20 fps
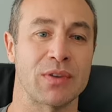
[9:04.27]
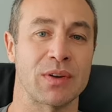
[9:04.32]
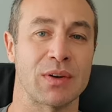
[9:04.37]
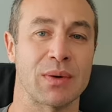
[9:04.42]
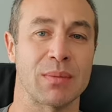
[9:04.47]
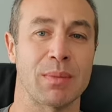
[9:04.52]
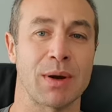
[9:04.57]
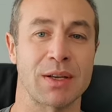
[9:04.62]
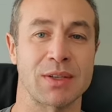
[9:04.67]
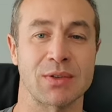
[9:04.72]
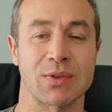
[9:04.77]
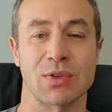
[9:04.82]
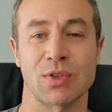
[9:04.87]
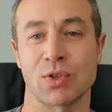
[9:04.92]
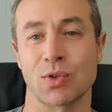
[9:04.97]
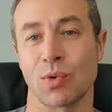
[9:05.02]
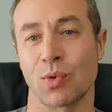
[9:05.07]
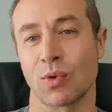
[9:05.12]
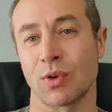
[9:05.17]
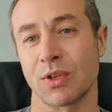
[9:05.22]
uh, muscle
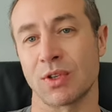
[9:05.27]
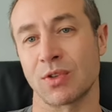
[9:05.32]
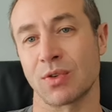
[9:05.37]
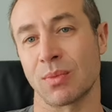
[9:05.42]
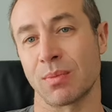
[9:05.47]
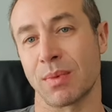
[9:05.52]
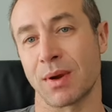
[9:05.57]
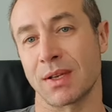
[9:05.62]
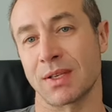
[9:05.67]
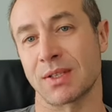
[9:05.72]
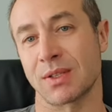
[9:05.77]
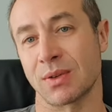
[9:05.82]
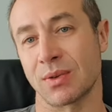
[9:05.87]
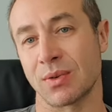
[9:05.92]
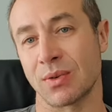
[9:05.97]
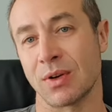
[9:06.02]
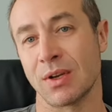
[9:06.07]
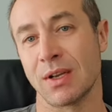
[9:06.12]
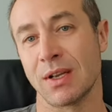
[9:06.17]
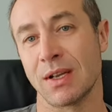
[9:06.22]
soreness or
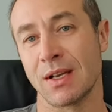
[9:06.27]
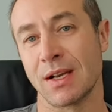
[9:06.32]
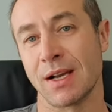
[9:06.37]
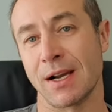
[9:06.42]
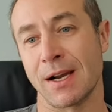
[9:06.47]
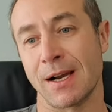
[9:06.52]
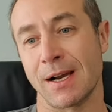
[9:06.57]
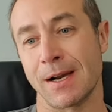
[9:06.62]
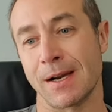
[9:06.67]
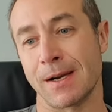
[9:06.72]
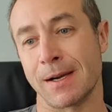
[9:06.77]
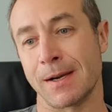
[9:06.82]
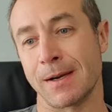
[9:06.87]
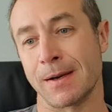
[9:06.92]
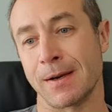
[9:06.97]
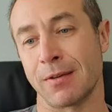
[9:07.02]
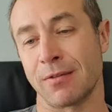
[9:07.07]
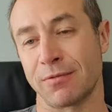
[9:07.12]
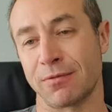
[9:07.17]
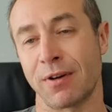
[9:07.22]
muscle
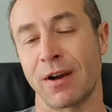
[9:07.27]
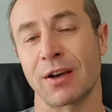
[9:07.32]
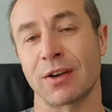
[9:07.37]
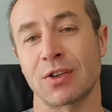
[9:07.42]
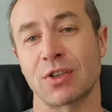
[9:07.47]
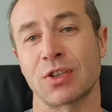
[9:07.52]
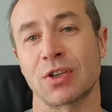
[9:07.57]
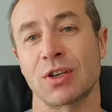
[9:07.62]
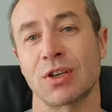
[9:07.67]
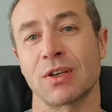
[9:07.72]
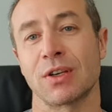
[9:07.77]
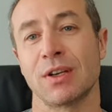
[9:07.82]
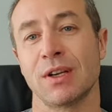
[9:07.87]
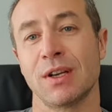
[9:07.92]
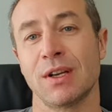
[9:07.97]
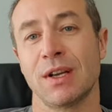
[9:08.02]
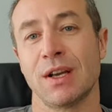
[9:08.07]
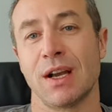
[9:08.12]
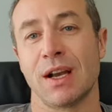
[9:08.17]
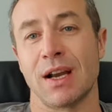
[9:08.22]
uh, function,
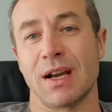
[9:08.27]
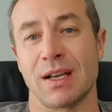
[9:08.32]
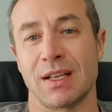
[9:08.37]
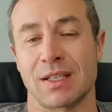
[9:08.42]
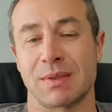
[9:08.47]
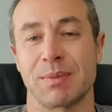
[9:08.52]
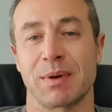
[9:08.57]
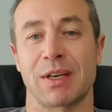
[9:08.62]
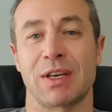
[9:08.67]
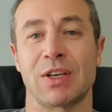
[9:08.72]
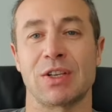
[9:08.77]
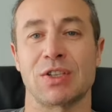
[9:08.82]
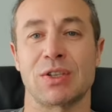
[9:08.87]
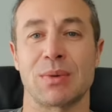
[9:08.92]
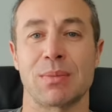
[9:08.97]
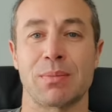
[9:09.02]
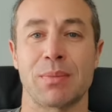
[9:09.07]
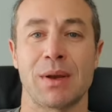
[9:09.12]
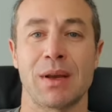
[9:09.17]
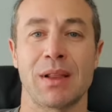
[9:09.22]
it's
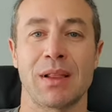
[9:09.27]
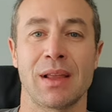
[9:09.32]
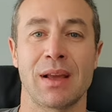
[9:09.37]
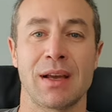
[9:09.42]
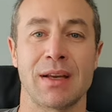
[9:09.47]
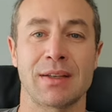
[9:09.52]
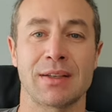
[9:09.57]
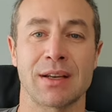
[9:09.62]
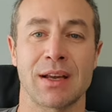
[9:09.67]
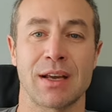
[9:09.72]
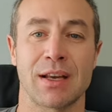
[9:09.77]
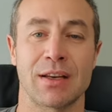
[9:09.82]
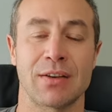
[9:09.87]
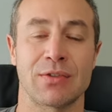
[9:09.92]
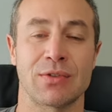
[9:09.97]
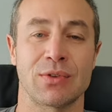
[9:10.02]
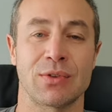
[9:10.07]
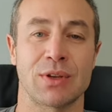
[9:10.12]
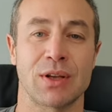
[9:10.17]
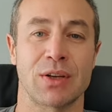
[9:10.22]
magnesium malate. And if
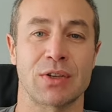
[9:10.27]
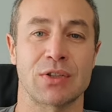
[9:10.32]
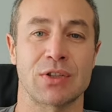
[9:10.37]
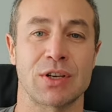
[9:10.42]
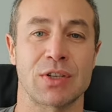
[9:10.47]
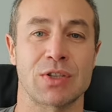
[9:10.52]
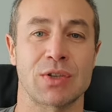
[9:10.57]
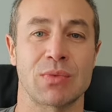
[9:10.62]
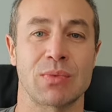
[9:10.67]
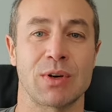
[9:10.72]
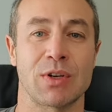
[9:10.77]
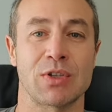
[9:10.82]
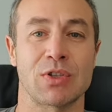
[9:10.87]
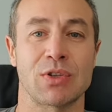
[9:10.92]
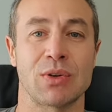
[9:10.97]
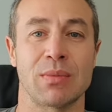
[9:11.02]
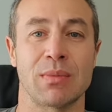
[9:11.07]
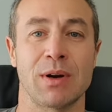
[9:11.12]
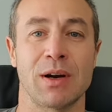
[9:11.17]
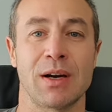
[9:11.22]
you'd like just to waste
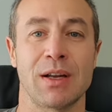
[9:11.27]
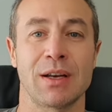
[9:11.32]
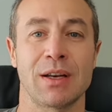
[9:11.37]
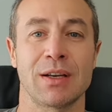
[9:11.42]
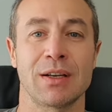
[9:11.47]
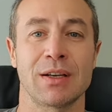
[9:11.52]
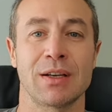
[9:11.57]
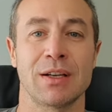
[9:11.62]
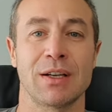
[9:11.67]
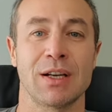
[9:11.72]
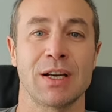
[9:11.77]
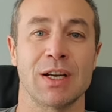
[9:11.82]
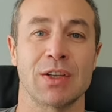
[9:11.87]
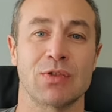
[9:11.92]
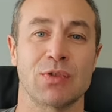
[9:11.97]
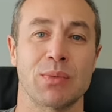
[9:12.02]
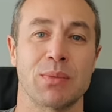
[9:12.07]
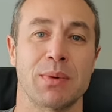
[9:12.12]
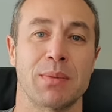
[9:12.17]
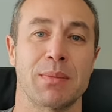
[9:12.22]
your money, it
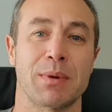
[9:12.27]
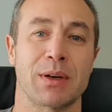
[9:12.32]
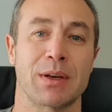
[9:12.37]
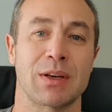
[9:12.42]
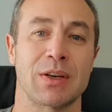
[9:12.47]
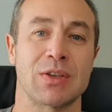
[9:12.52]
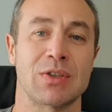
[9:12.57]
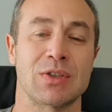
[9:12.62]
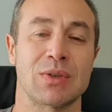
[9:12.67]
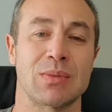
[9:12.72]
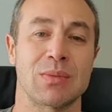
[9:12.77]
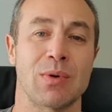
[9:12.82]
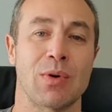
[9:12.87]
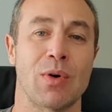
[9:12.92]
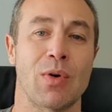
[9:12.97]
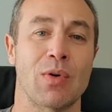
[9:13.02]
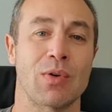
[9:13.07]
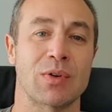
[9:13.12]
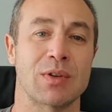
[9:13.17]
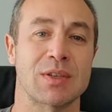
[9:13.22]
would be magnesium
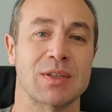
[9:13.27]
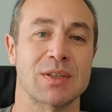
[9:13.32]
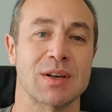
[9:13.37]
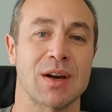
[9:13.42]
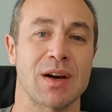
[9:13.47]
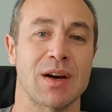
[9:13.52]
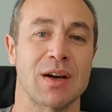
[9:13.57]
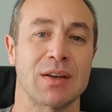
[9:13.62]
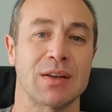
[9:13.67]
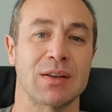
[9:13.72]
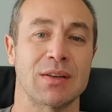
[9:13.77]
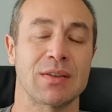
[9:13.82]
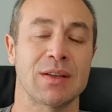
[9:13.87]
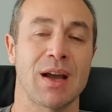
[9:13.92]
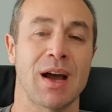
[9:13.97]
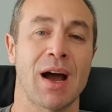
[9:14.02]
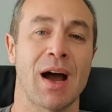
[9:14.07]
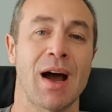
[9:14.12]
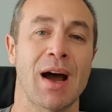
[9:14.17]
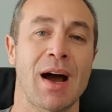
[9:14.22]
oxide. There
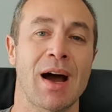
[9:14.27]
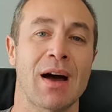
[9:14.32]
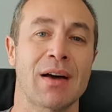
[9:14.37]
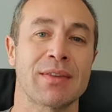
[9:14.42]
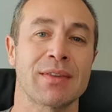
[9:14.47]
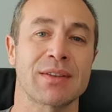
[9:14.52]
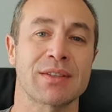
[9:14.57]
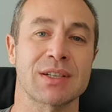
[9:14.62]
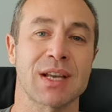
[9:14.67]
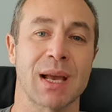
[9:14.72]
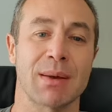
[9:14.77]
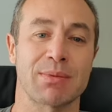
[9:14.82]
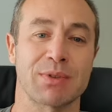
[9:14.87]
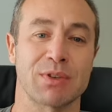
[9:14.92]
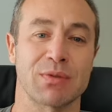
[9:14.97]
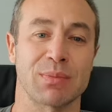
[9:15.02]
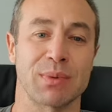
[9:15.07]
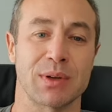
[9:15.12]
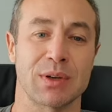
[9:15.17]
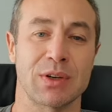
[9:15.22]
are other types
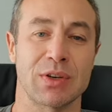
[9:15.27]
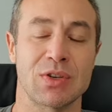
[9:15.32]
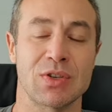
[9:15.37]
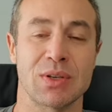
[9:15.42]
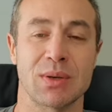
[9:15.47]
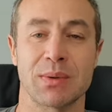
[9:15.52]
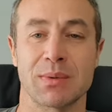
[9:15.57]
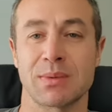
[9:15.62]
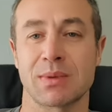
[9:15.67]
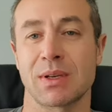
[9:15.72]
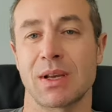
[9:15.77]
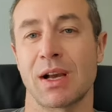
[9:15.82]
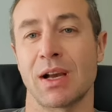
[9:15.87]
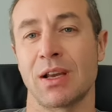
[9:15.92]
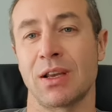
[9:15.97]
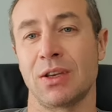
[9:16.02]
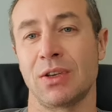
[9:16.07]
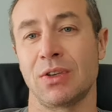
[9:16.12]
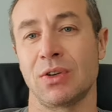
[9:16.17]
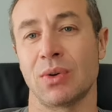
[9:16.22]
of magnesiums. I
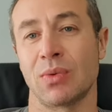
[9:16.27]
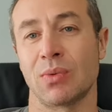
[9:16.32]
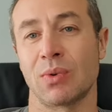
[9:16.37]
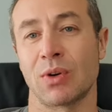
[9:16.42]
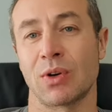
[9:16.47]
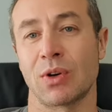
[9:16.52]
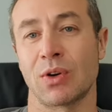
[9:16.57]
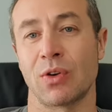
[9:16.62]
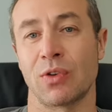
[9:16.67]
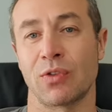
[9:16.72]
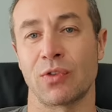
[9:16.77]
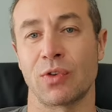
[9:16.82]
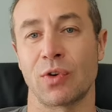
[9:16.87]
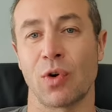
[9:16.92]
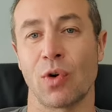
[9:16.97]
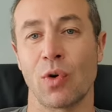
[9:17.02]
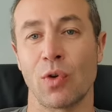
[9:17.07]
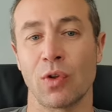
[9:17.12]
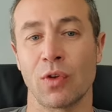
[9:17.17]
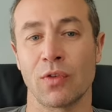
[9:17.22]
don't want to go through
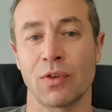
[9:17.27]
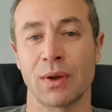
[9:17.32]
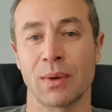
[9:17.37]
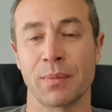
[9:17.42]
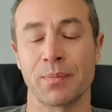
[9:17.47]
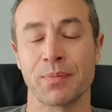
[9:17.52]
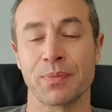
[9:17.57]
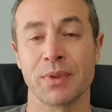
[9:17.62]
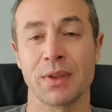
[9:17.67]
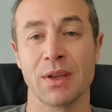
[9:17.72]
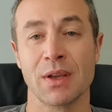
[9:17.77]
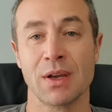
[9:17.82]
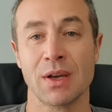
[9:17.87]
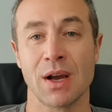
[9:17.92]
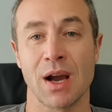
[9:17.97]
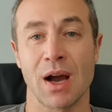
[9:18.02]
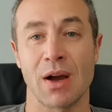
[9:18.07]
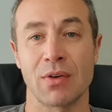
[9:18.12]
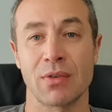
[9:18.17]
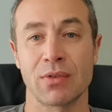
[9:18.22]
all of them.
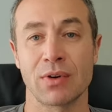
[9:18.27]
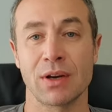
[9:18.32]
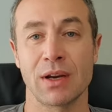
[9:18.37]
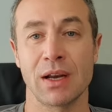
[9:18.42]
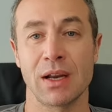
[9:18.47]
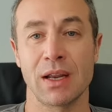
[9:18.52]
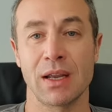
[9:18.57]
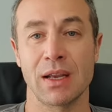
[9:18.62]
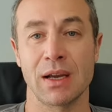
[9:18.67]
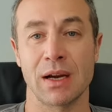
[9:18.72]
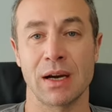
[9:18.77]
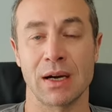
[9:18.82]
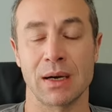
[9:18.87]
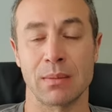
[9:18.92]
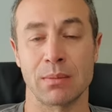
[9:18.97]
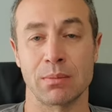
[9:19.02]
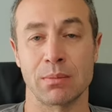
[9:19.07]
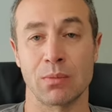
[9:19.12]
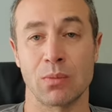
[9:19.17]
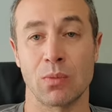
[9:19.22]
I really
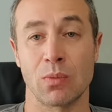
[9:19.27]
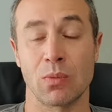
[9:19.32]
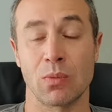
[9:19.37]
um,